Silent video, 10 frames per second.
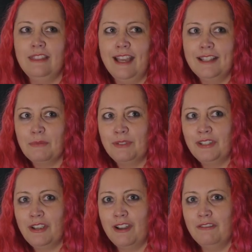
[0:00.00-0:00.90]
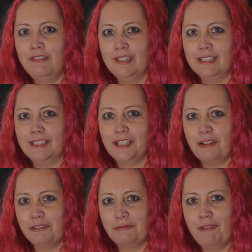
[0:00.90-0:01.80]
that's when you kind of feel a
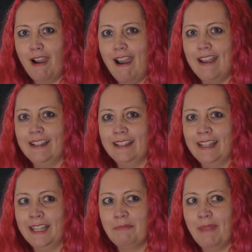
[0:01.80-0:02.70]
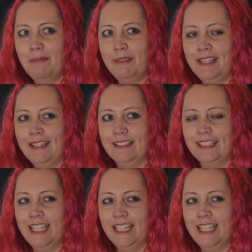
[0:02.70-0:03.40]
glow of pride and think maybe,